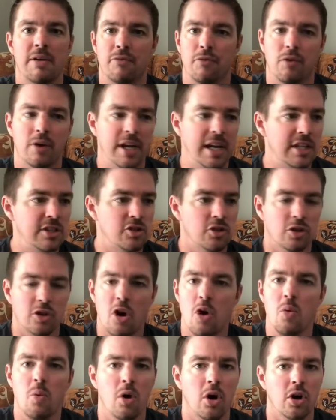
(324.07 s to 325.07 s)
friends or
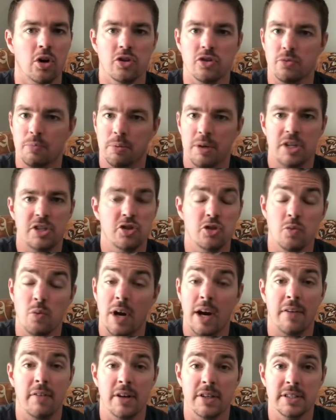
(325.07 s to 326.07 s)
coworkers or preachers,
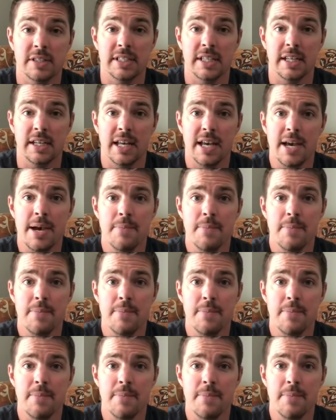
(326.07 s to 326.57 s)
whatever else did.